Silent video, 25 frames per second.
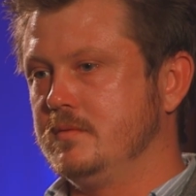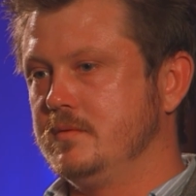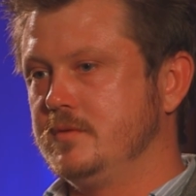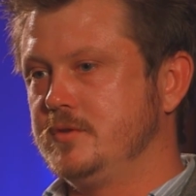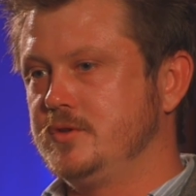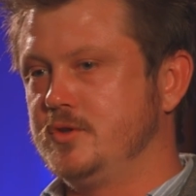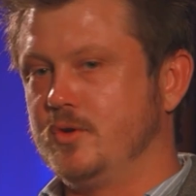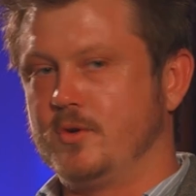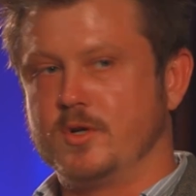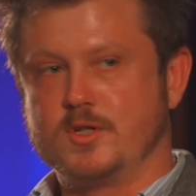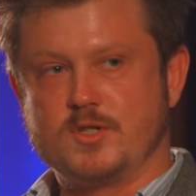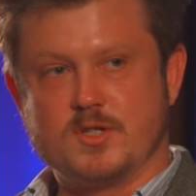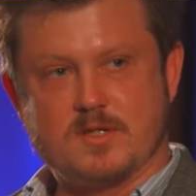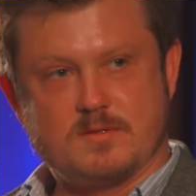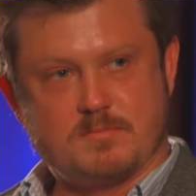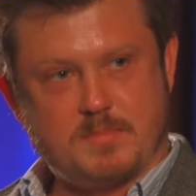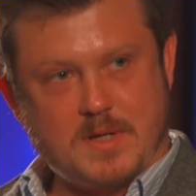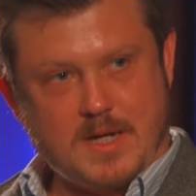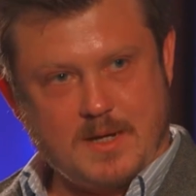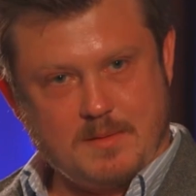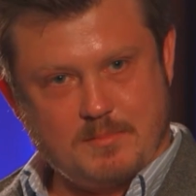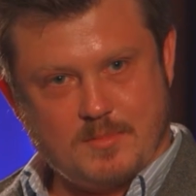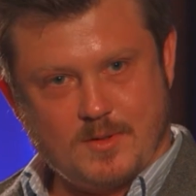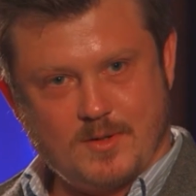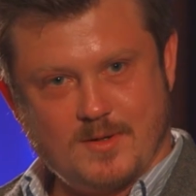George's
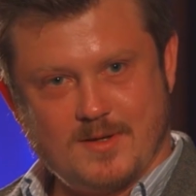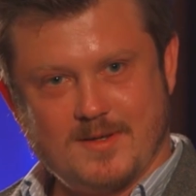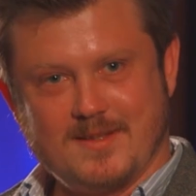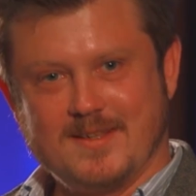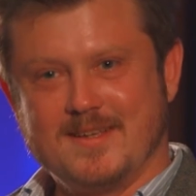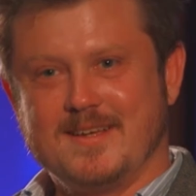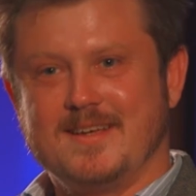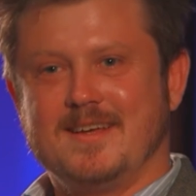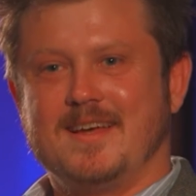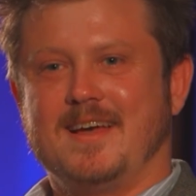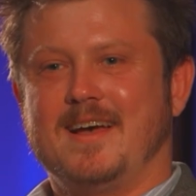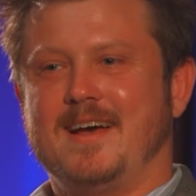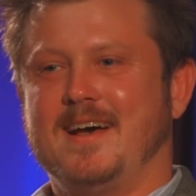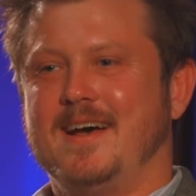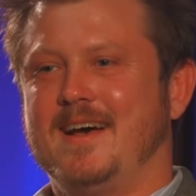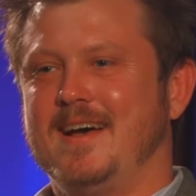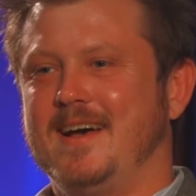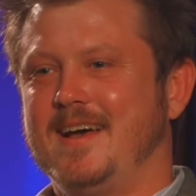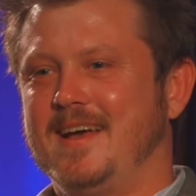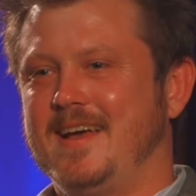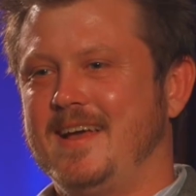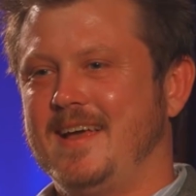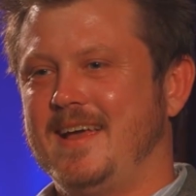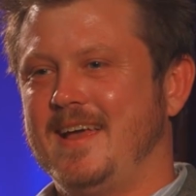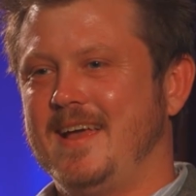people,
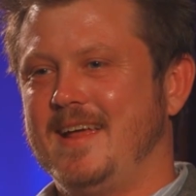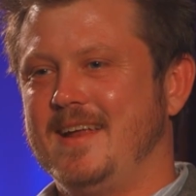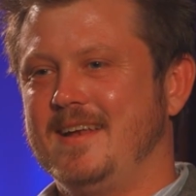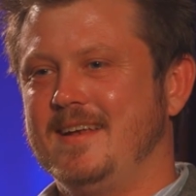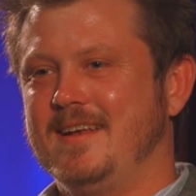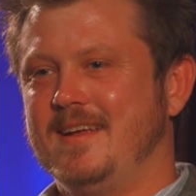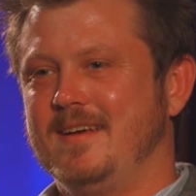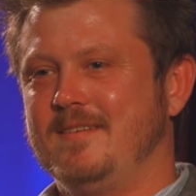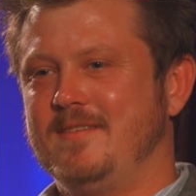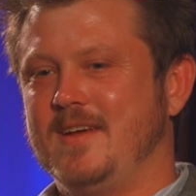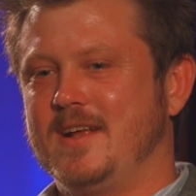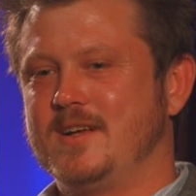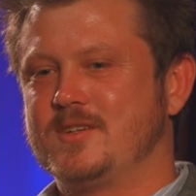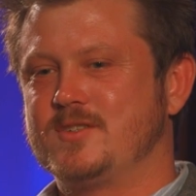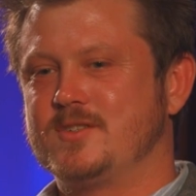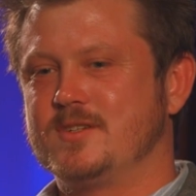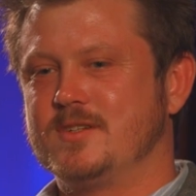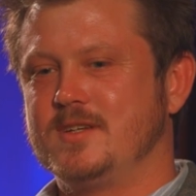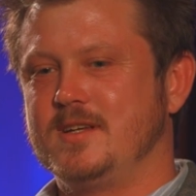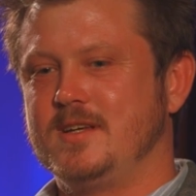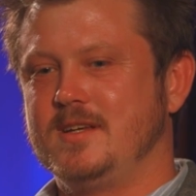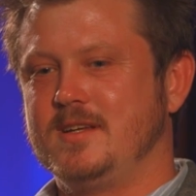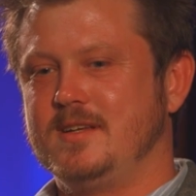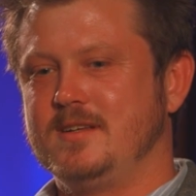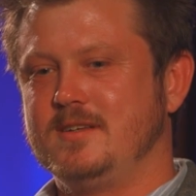and
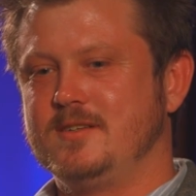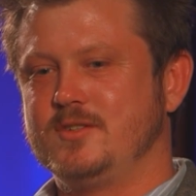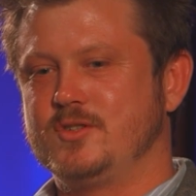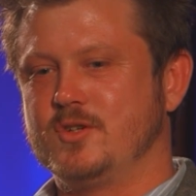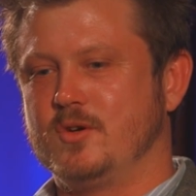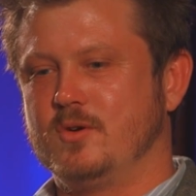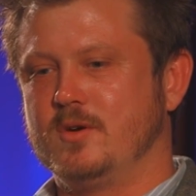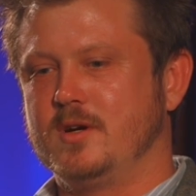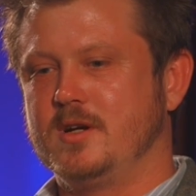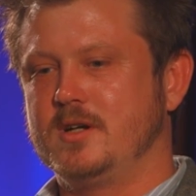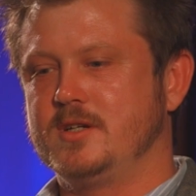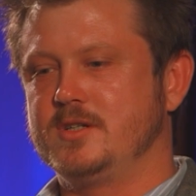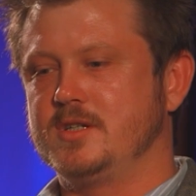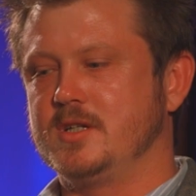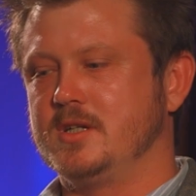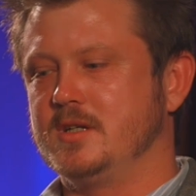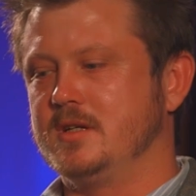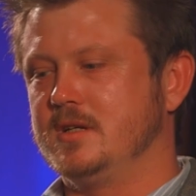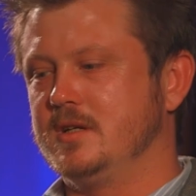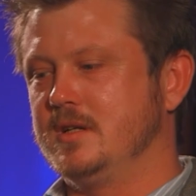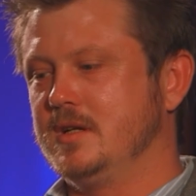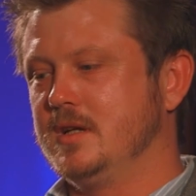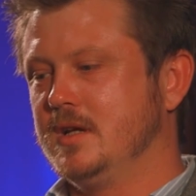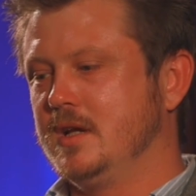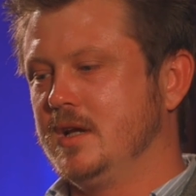eventually George
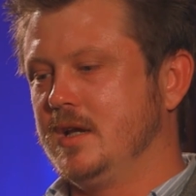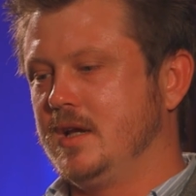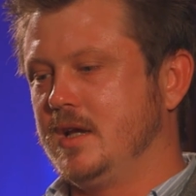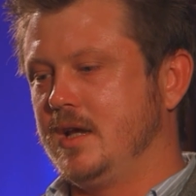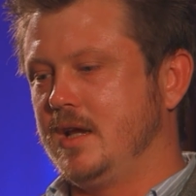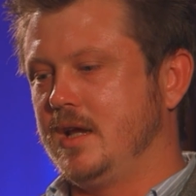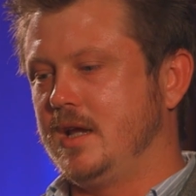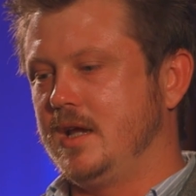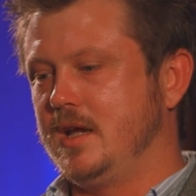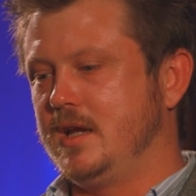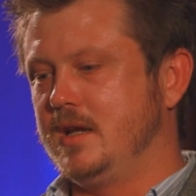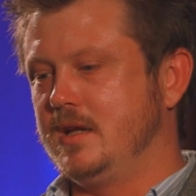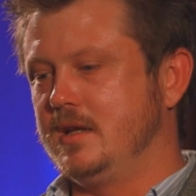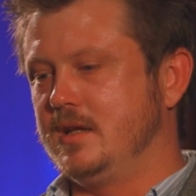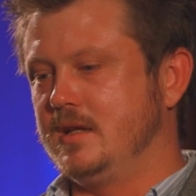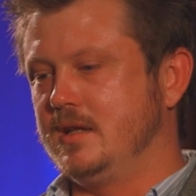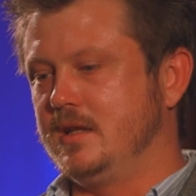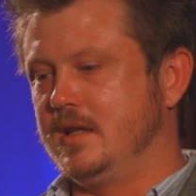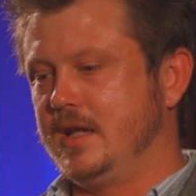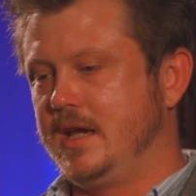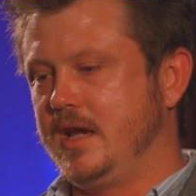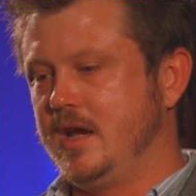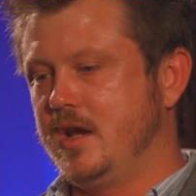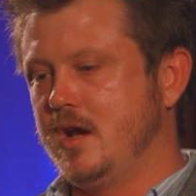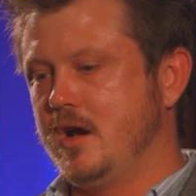and
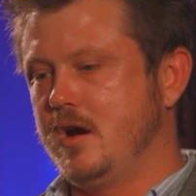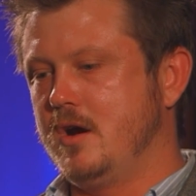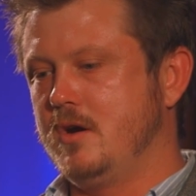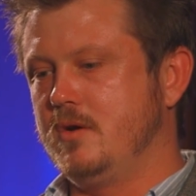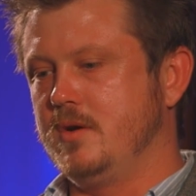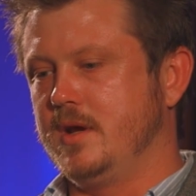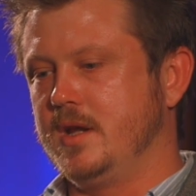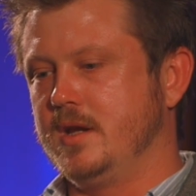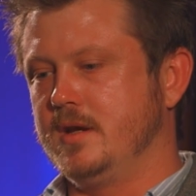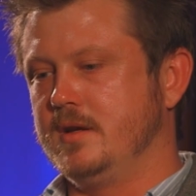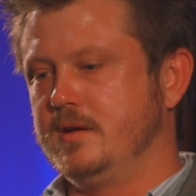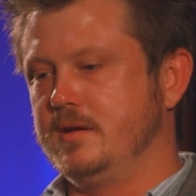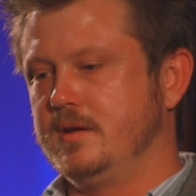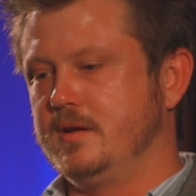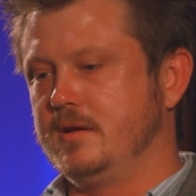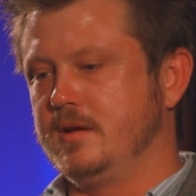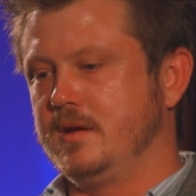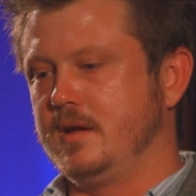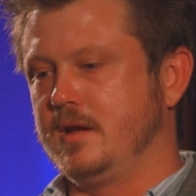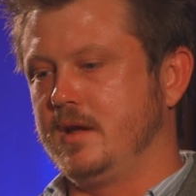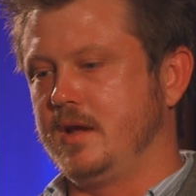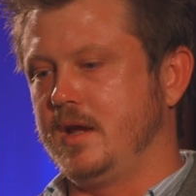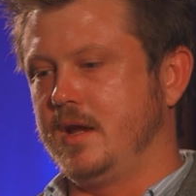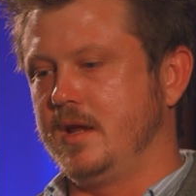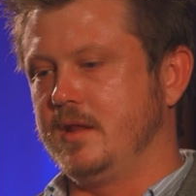Leo
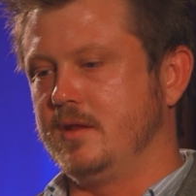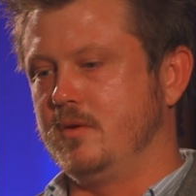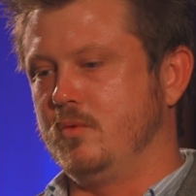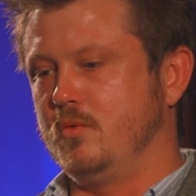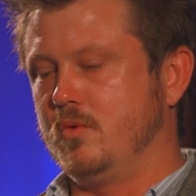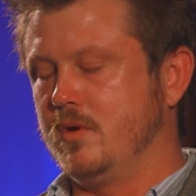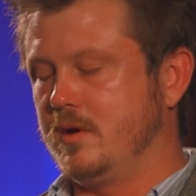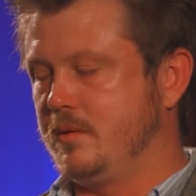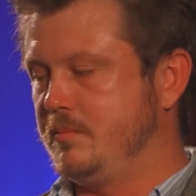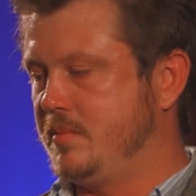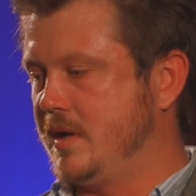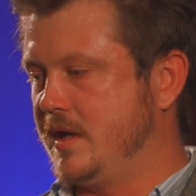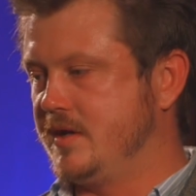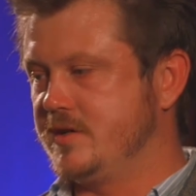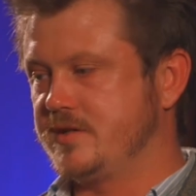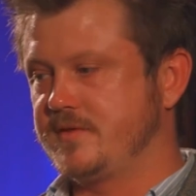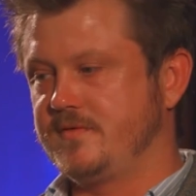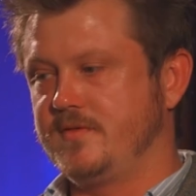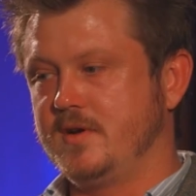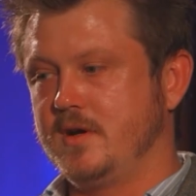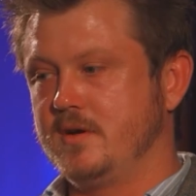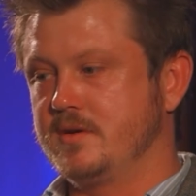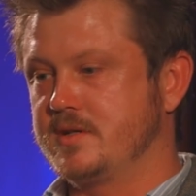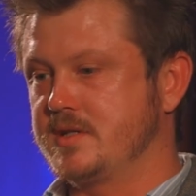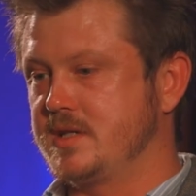and the Warner Brothers
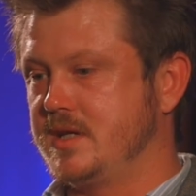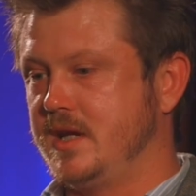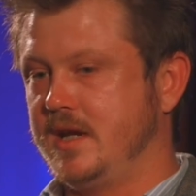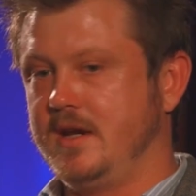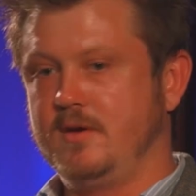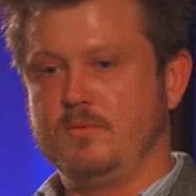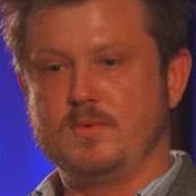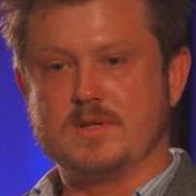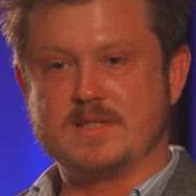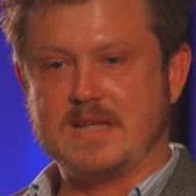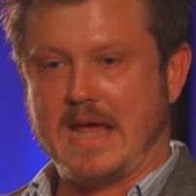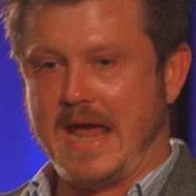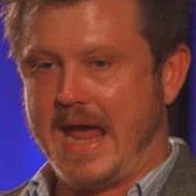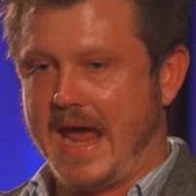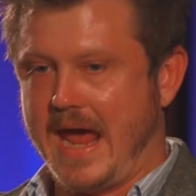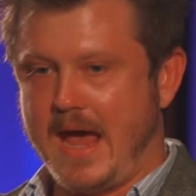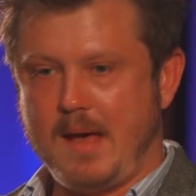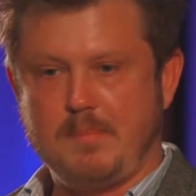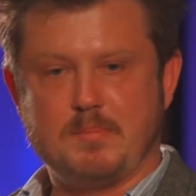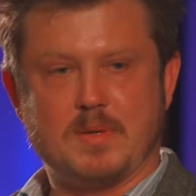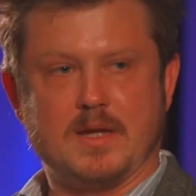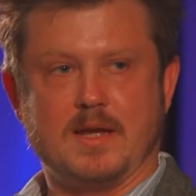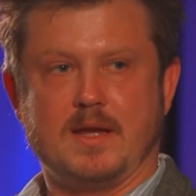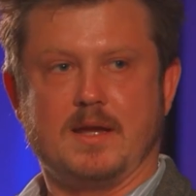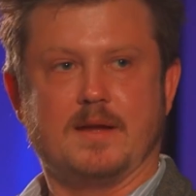folks, and it was
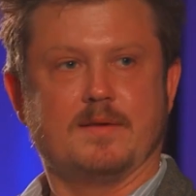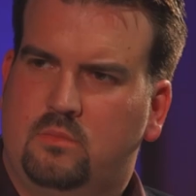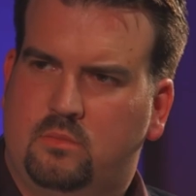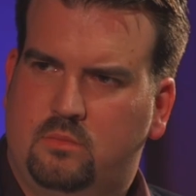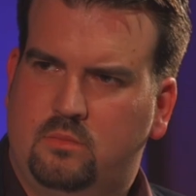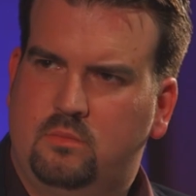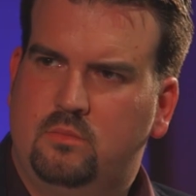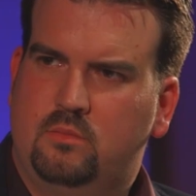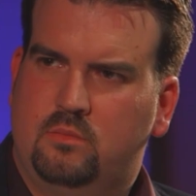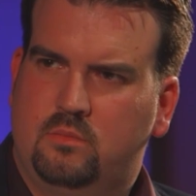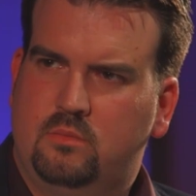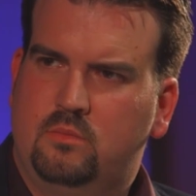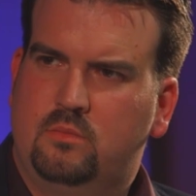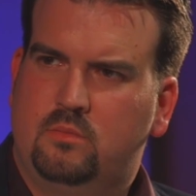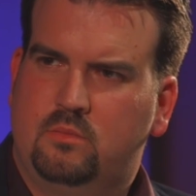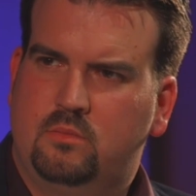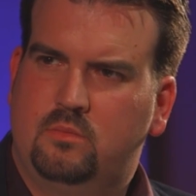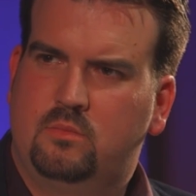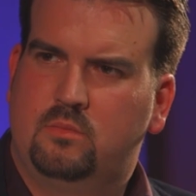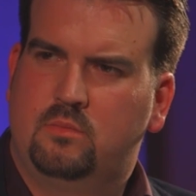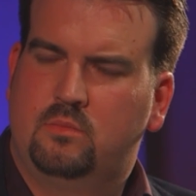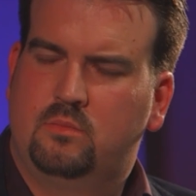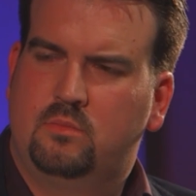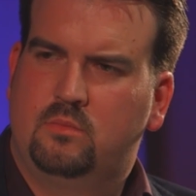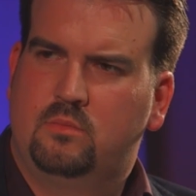happening,
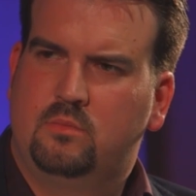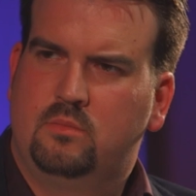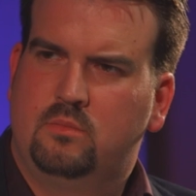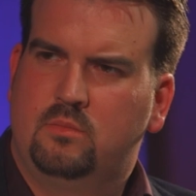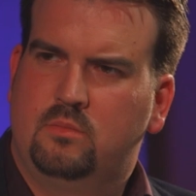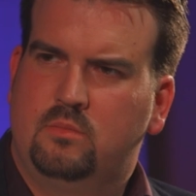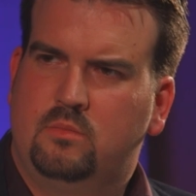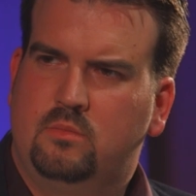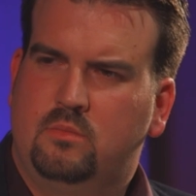you know?